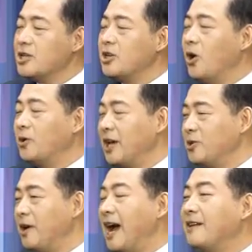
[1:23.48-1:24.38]
So, okay,
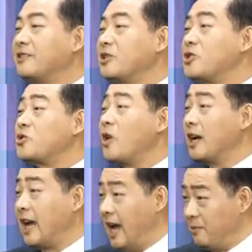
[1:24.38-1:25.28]
you have the
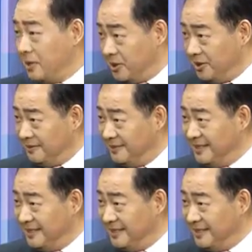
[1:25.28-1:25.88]
strong character.